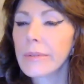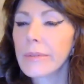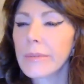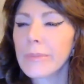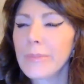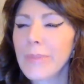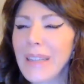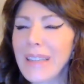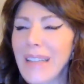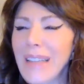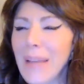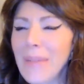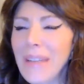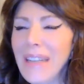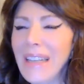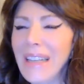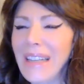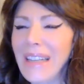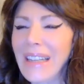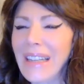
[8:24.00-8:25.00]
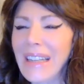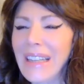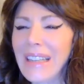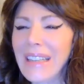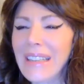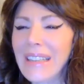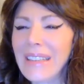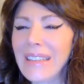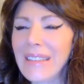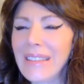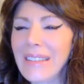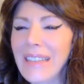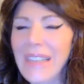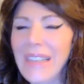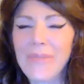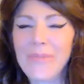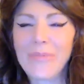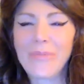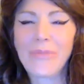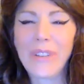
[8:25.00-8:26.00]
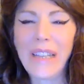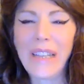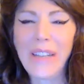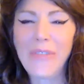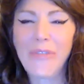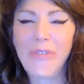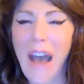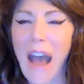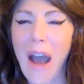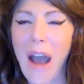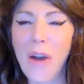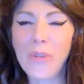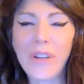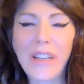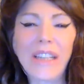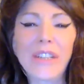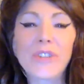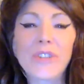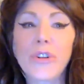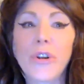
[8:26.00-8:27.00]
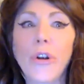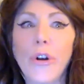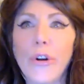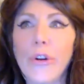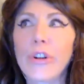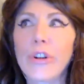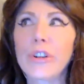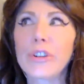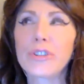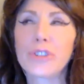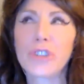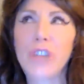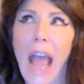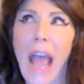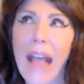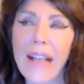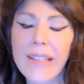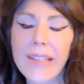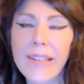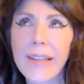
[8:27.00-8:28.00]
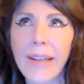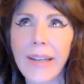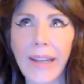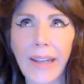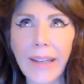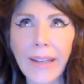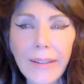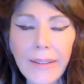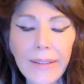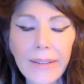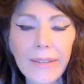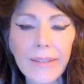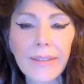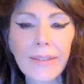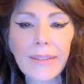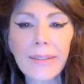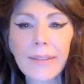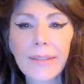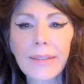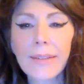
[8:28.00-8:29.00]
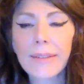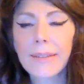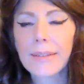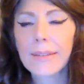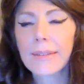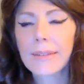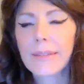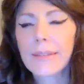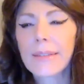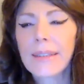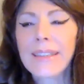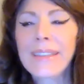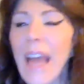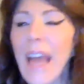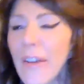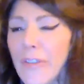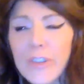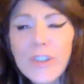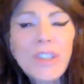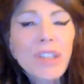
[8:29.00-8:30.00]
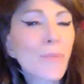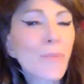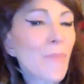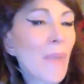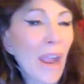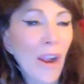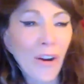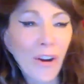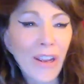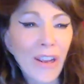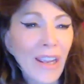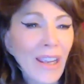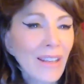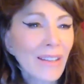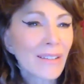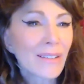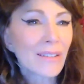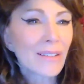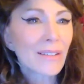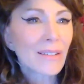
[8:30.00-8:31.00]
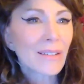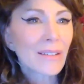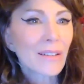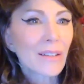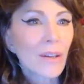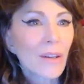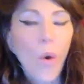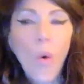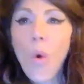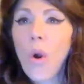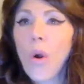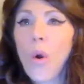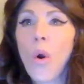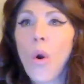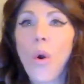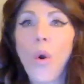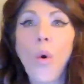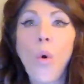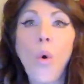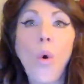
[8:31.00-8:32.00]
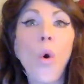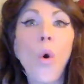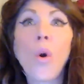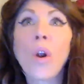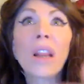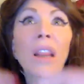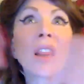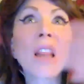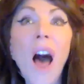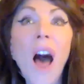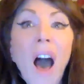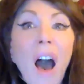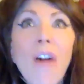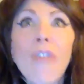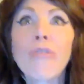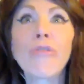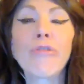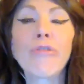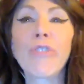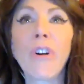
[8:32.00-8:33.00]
but I mean, he vowed eternal chastity, never to marry or love.